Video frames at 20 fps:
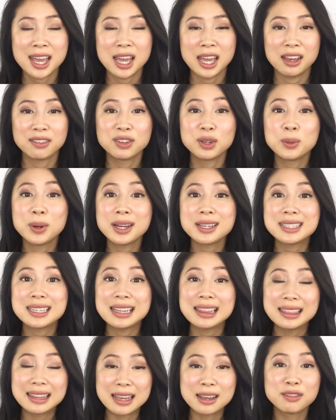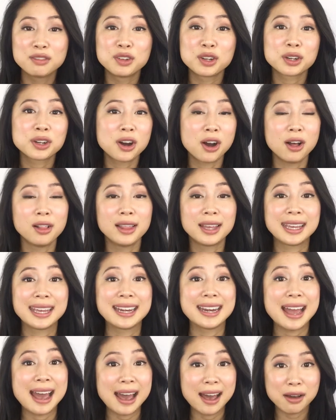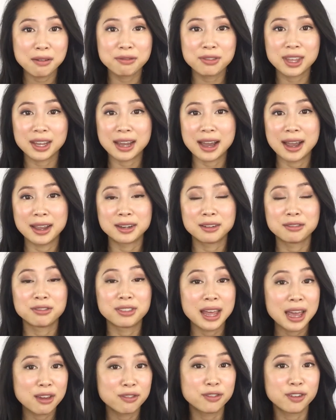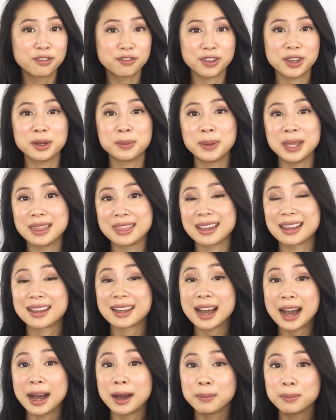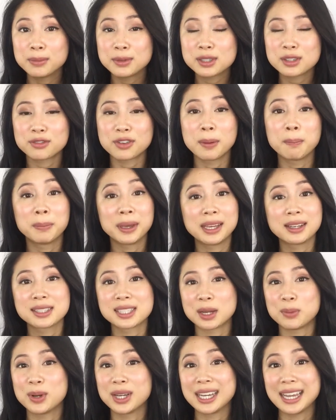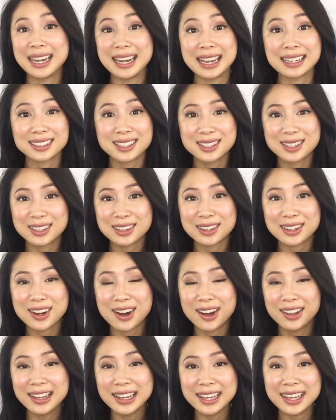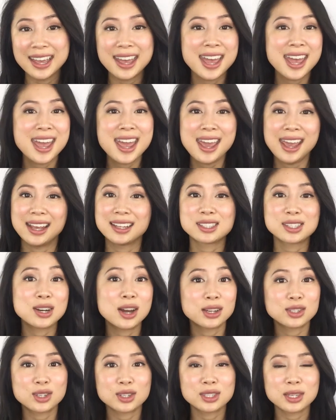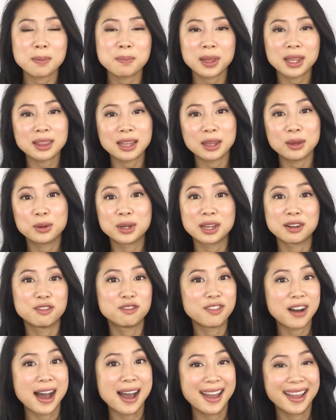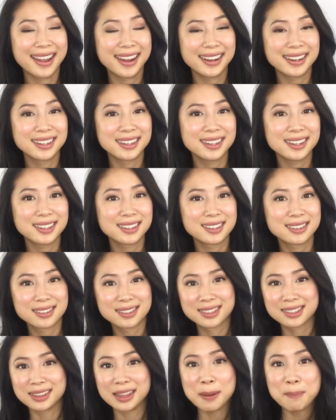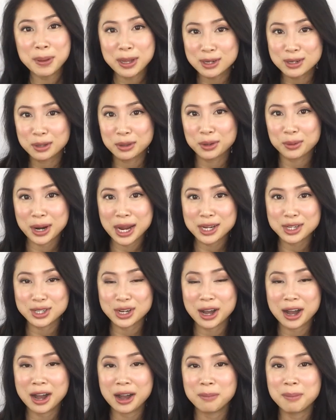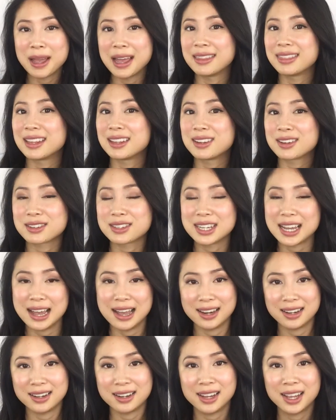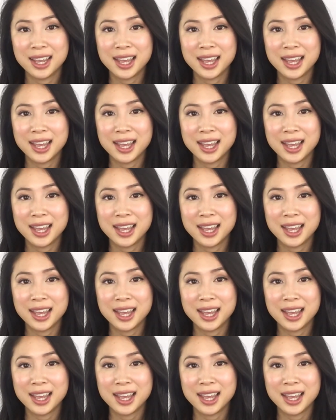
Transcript: If you want to live your calling and have the kind of life fulfillment that comes from being someone connected to their calling, it's not just something that you can find, slip into the right job, and then you're done.